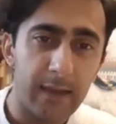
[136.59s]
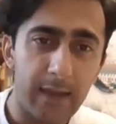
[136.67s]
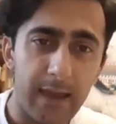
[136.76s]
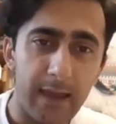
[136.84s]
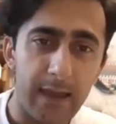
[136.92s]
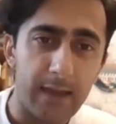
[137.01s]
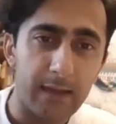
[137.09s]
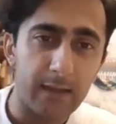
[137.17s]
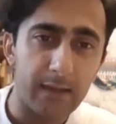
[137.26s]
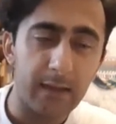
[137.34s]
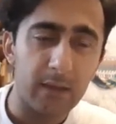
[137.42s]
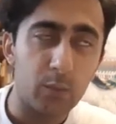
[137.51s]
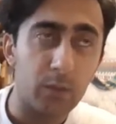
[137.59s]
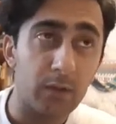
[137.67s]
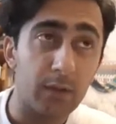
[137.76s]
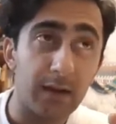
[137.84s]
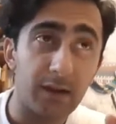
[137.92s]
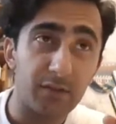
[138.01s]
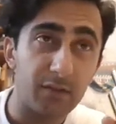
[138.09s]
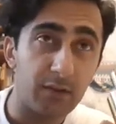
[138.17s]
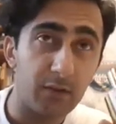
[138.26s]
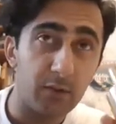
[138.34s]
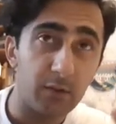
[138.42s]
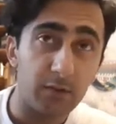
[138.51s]
and it will last
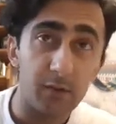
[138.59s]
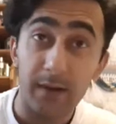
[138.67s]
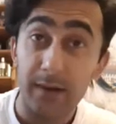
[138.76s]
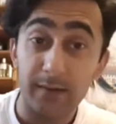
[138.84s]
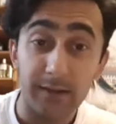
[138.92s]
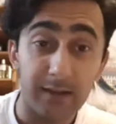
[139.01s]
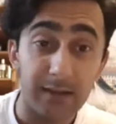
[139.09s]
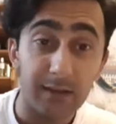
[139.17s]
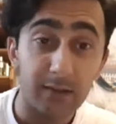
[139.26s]
you throughout the day.